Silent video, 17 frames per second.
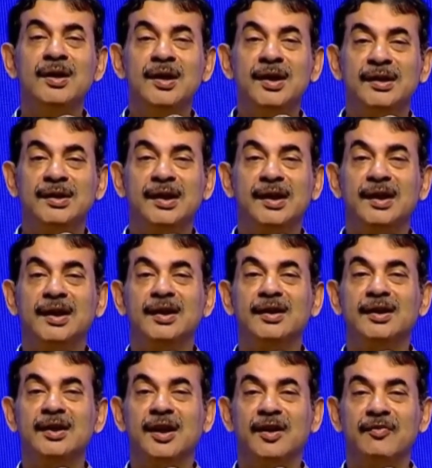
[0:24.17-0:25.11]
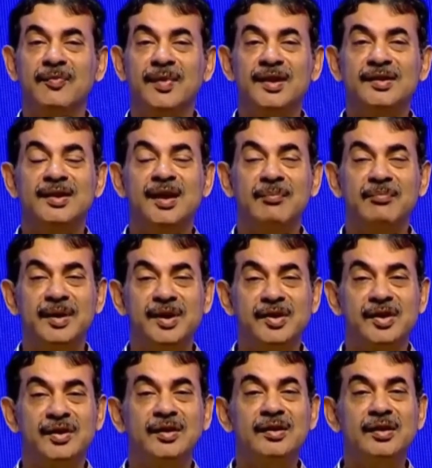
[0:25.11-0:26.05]
Telangana government's ambition
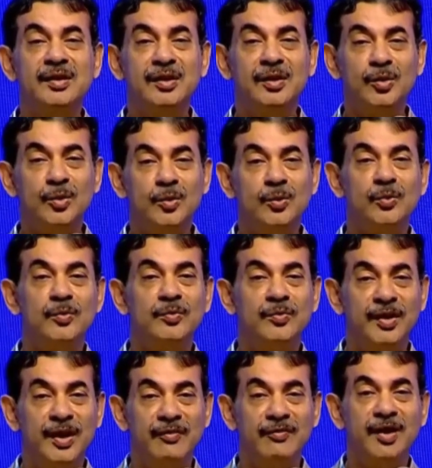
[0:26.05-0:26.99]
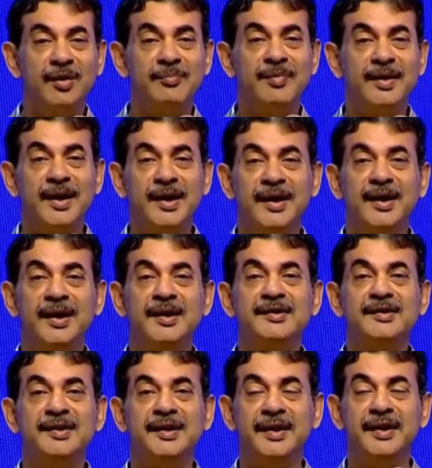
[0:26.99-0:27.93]
to develop AI
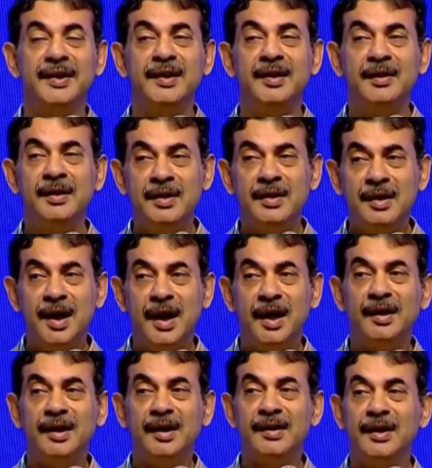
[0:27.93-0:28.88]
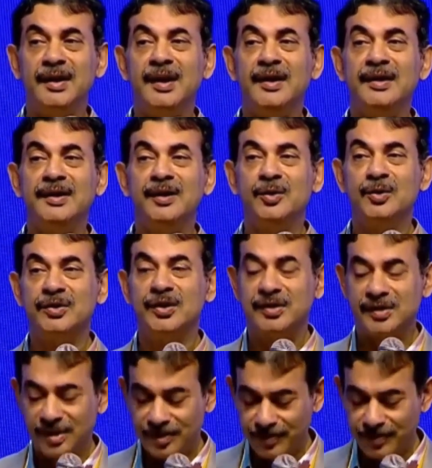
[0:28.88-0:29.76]
city and an AI ecosystem.